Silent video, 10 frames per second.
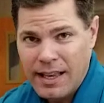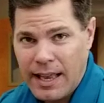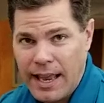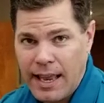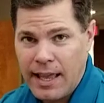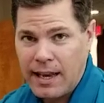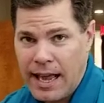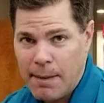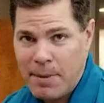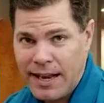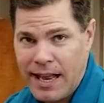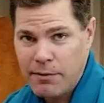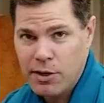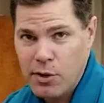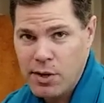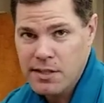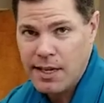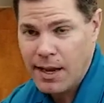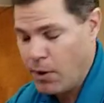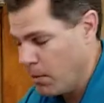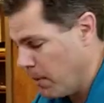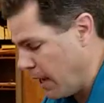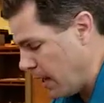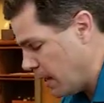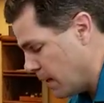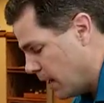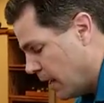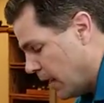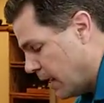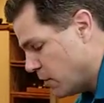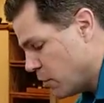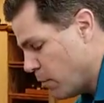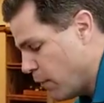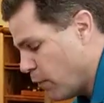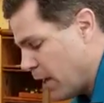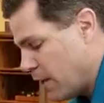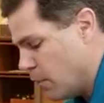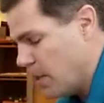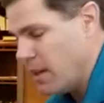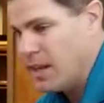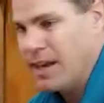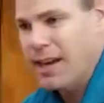and I might have the cooties now on my hand. And so before I do anything